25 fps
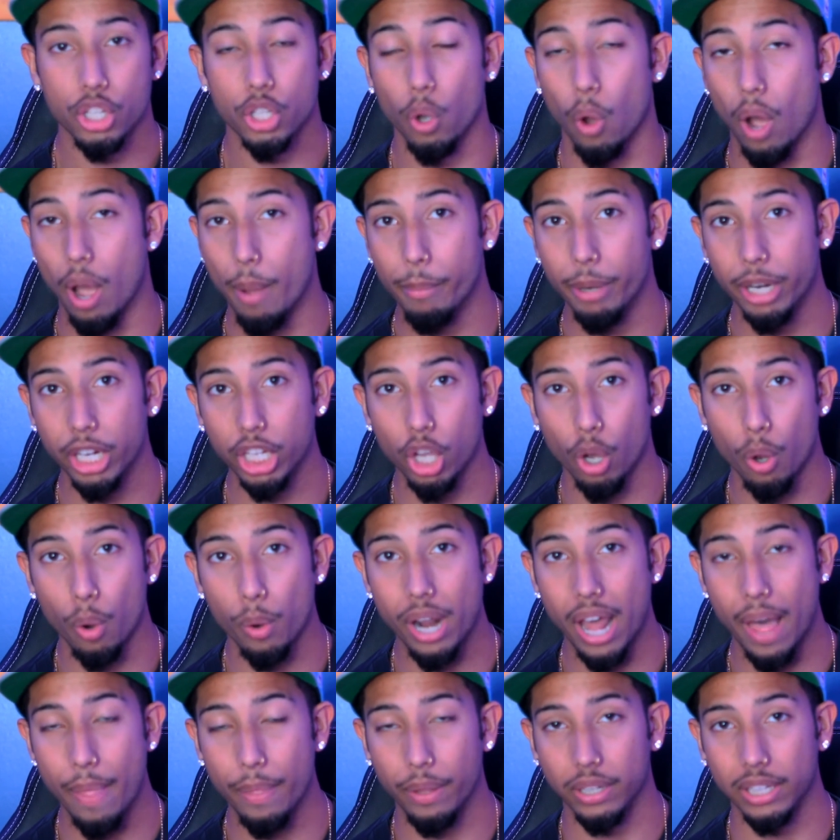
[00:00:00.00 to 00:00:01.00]
So I'm going to go
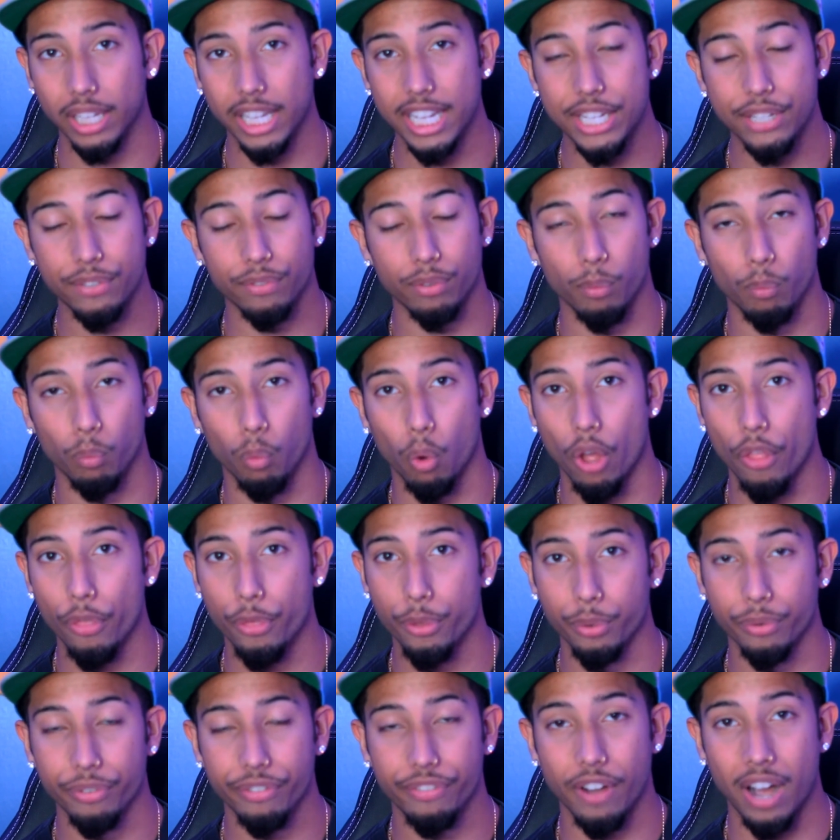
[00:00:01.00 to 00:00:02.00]
down the list from 1
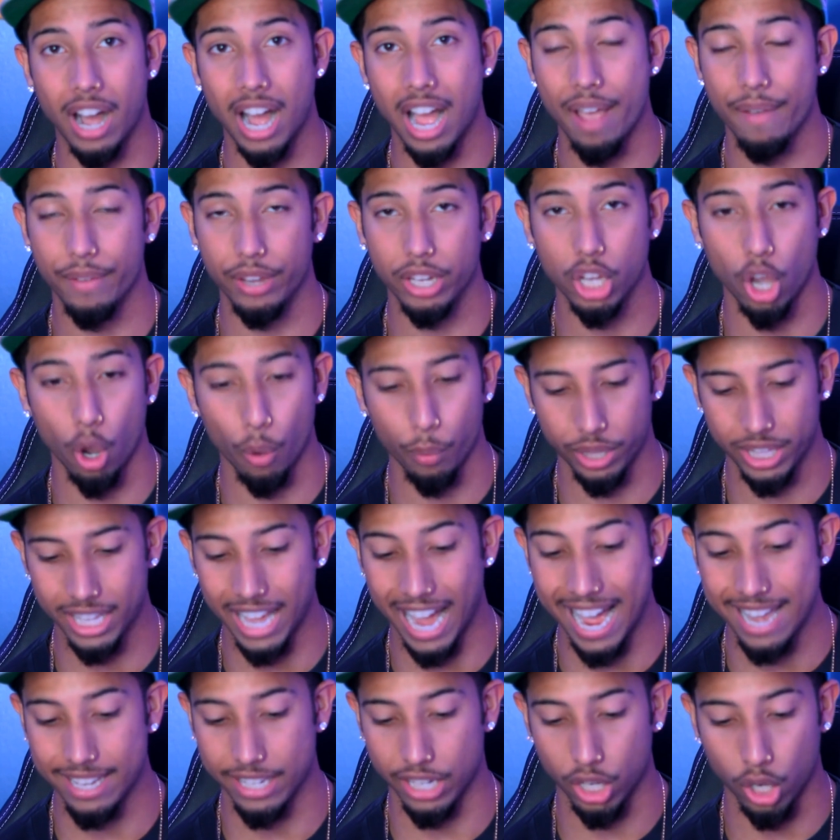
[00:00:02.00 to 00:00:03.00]
through 5 and go with
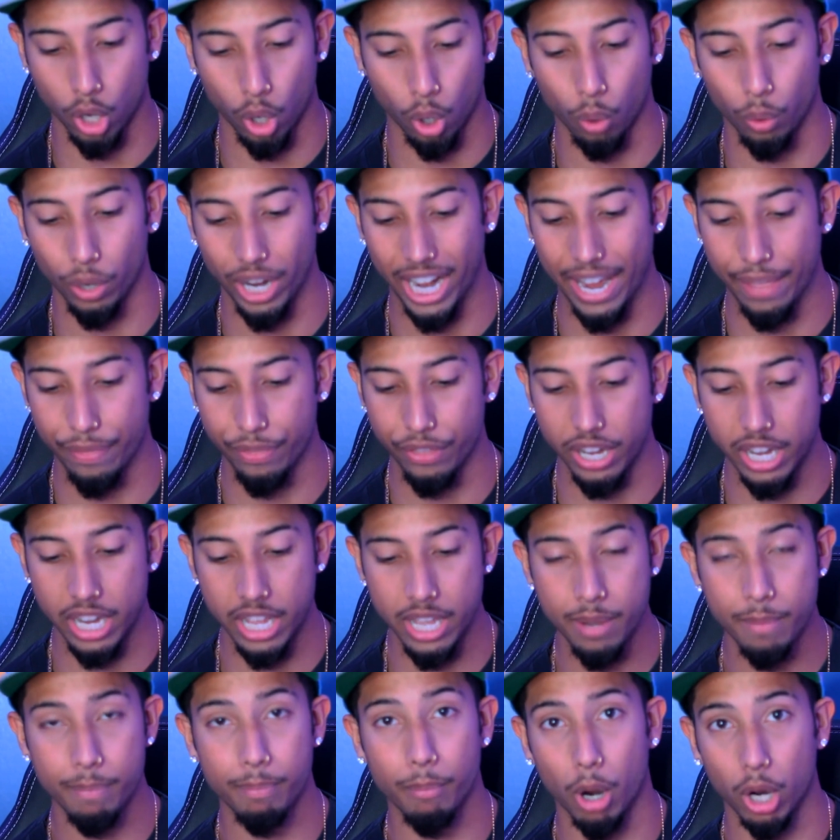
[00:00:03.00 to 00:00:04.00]
guys like Cole
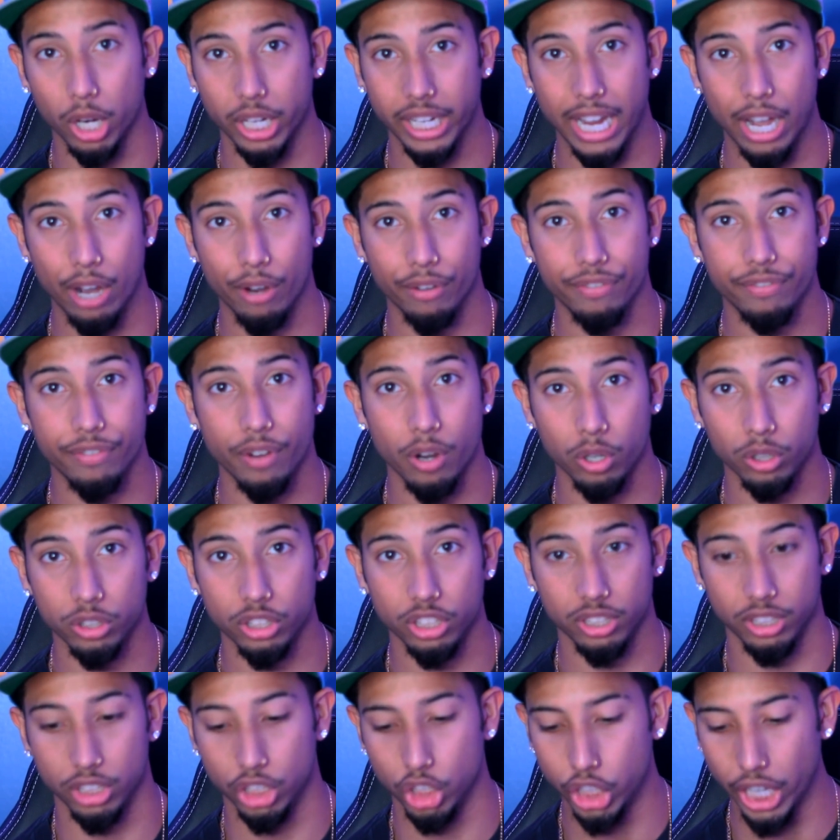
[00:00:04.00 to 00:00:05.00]
Anthony, Markelle
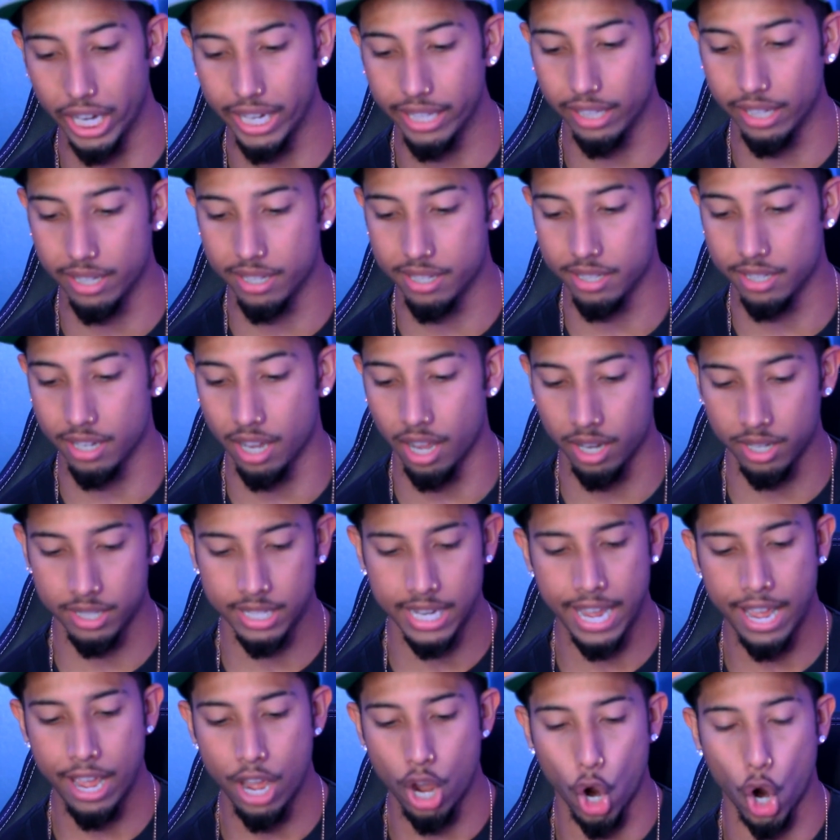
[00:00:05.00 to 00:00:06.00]
Fultz, Jalen Suggs,
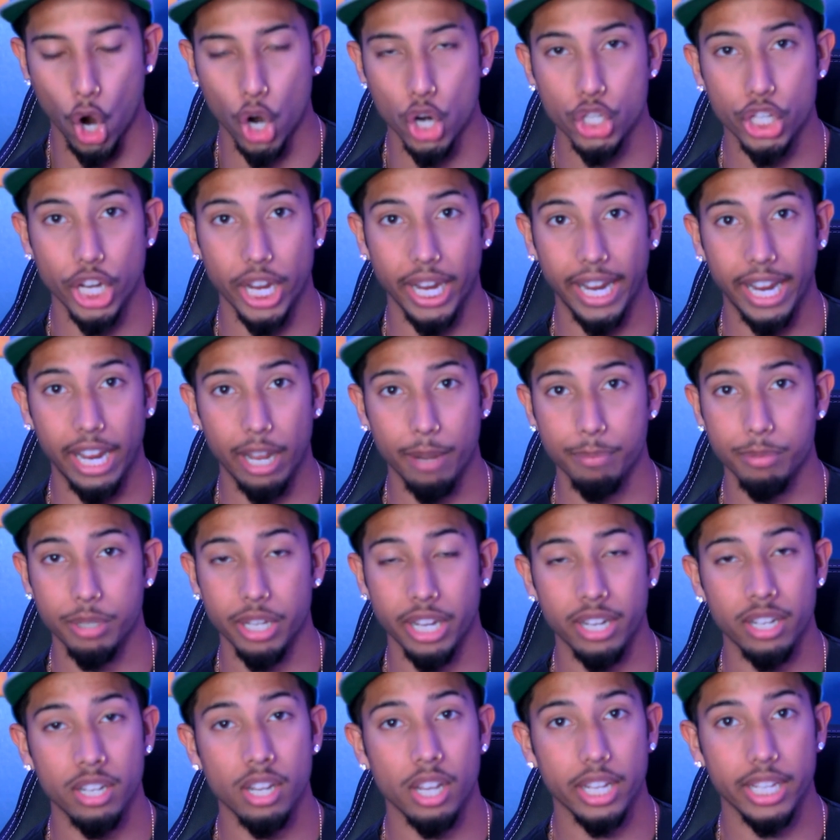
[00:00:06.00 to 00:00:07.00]
RJ
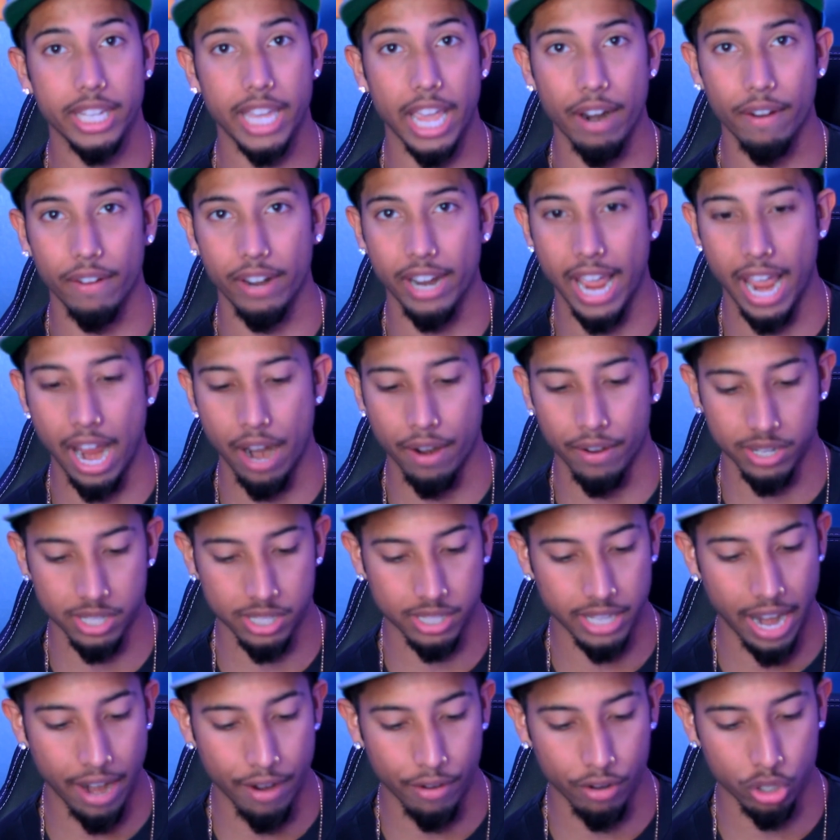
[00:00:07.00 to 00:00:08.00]
Hampton, Gary Harris,
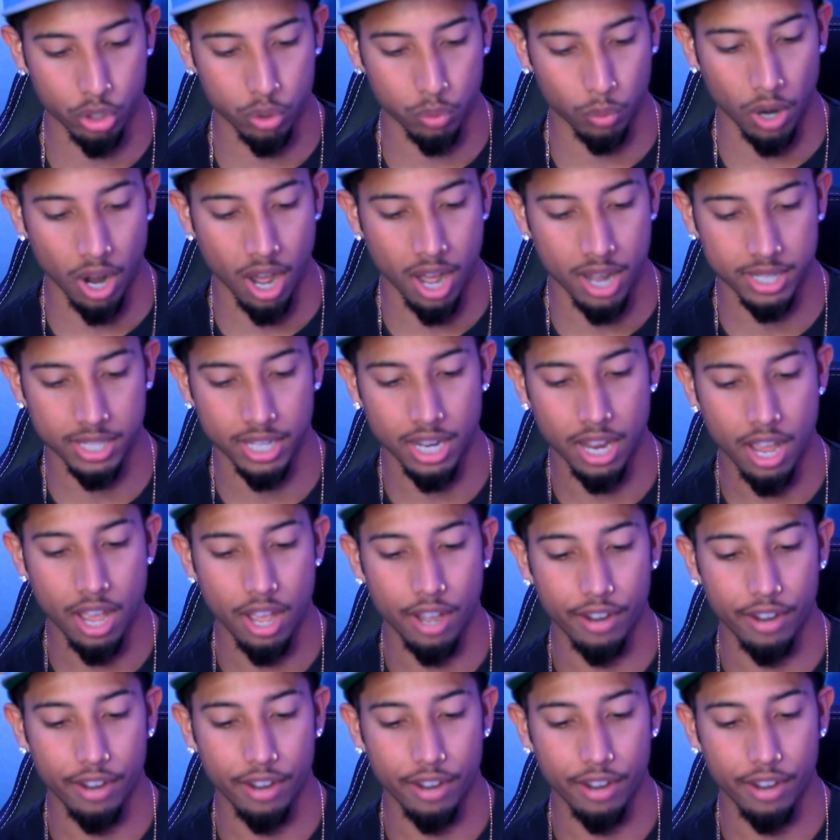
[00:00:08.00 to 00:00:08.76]
Terrence Ross,